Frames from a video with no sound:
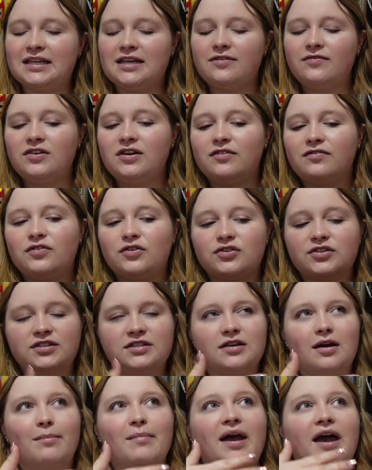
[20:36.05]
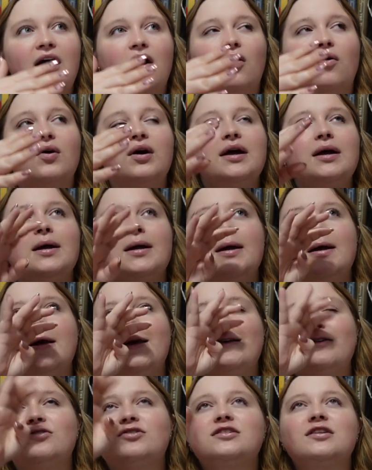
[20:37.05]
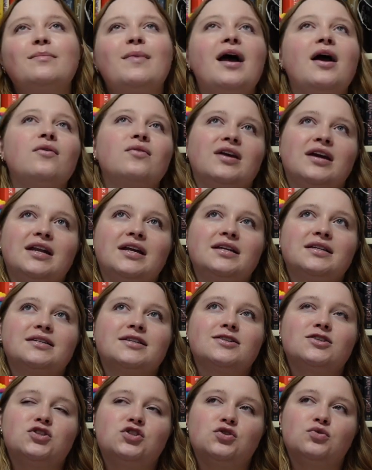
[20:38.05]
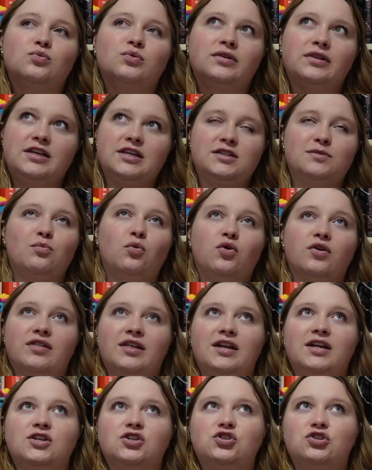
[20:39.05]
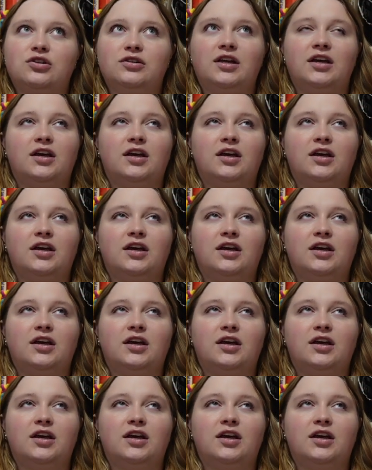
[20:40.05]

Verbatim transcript: Even if you're somehow, you somehow get it to release more than it should.